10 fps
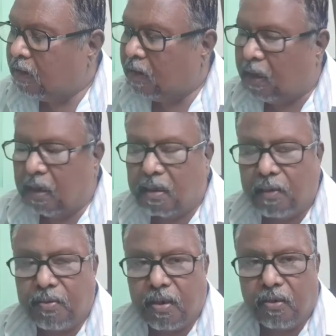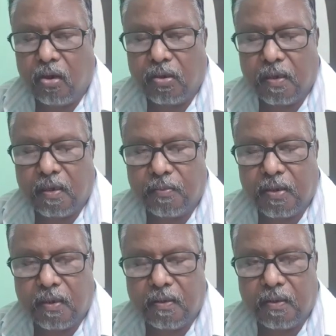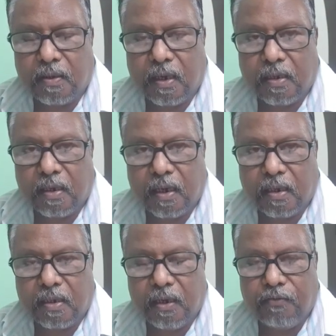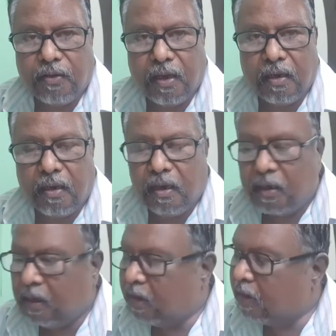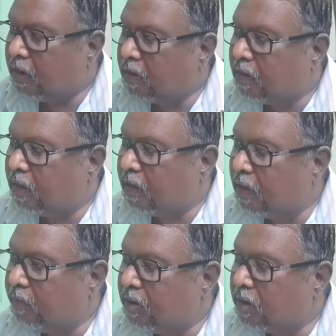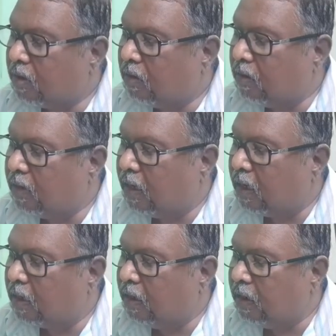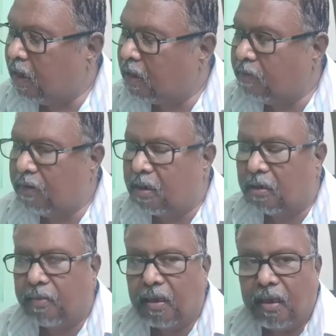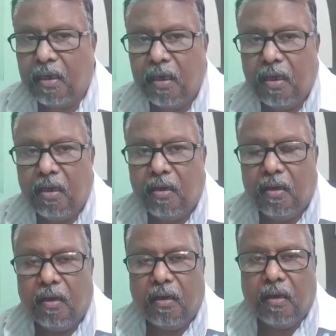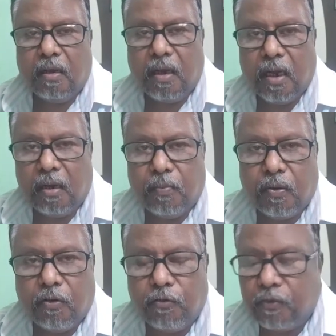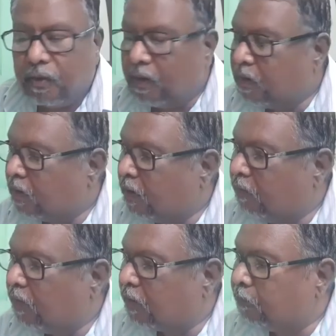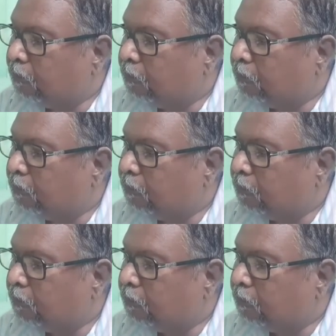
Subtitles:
The toxic substances and the drugs, if they enter inside the alimentary canal, they are inactivated by the help of this liver.